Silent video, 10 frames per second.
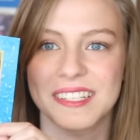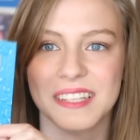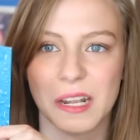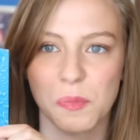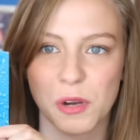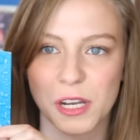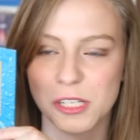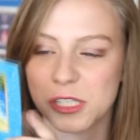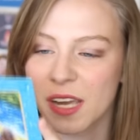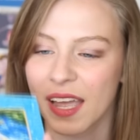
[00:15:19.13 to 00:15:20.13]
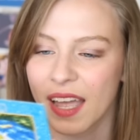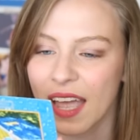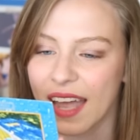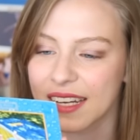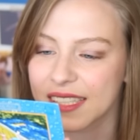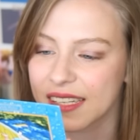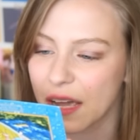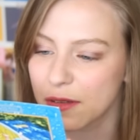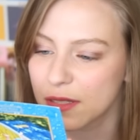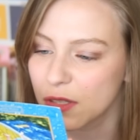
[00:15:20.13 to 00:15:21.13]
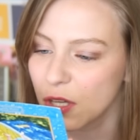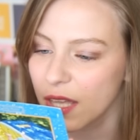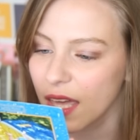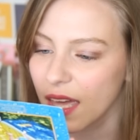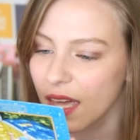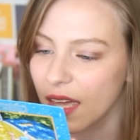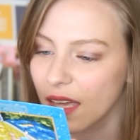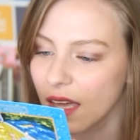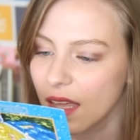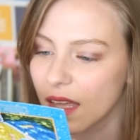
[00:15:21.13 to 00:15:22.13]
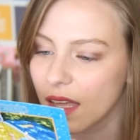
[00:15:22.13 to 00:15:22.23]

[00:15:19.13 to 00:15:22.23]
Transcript: is a little push. And it said, I was looking